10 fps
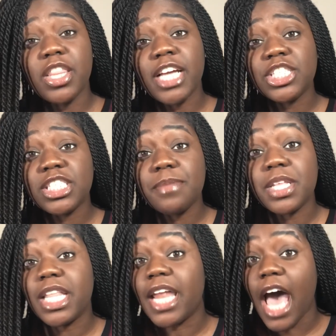that's just
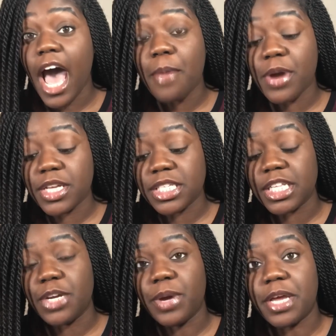something that I
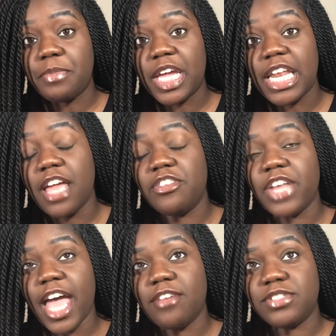personally recommend,
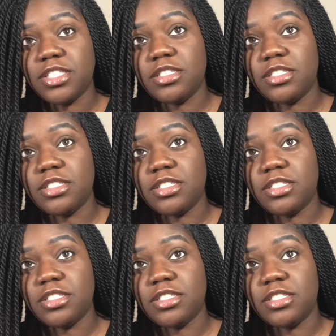and have,